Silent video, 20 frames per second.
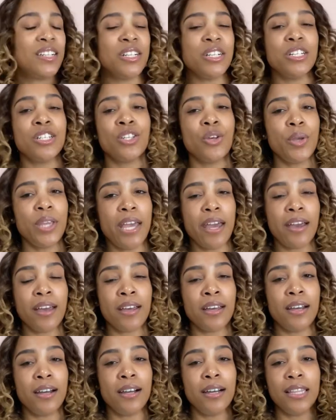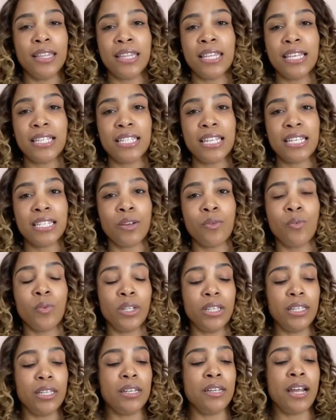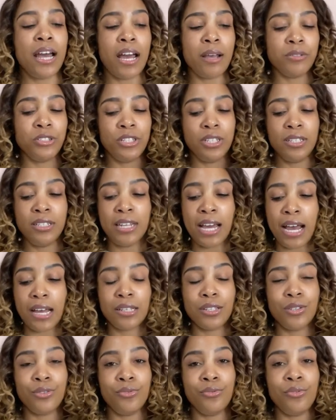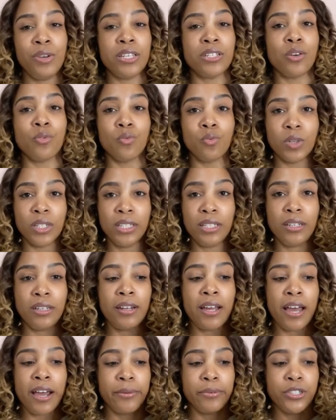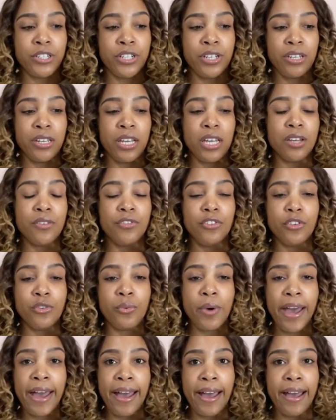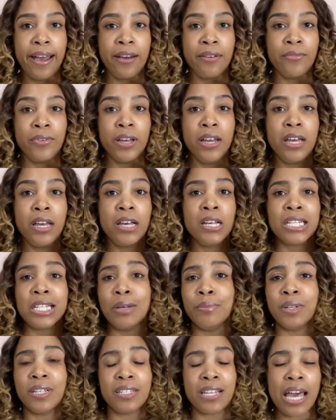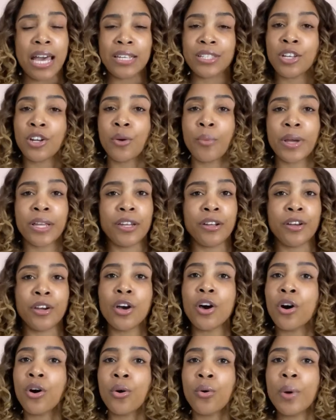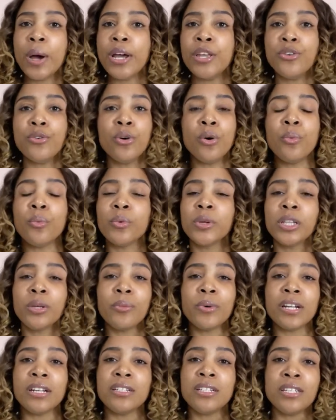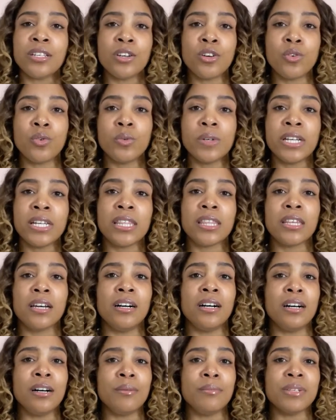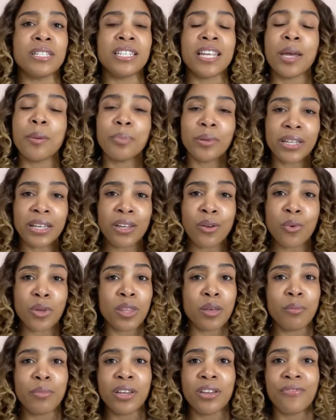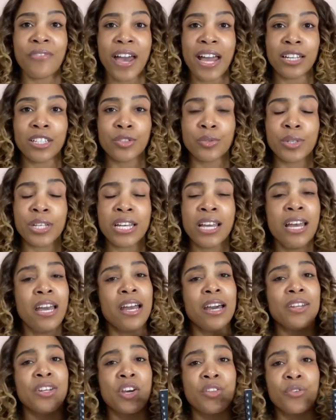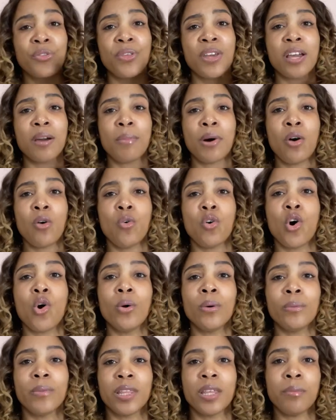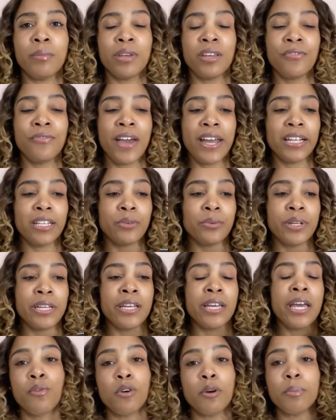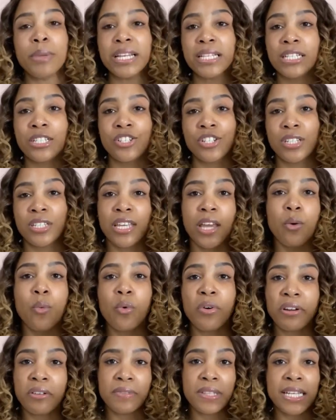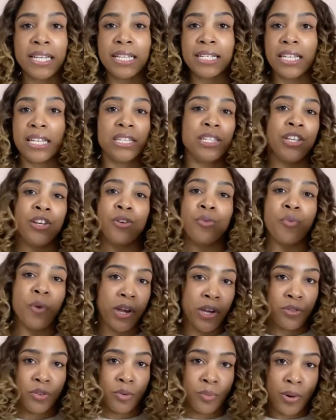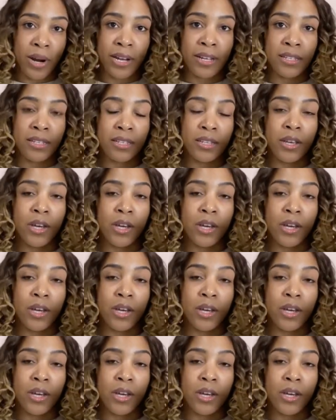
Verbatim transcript: So yeah, this is a really good option. Doxzoo is a really good option if you have some designs that are ready to go and you don't really want to deal with um, sampling with a big factory. Another thing about going with a big factory, for me to just get one of these is their regular price.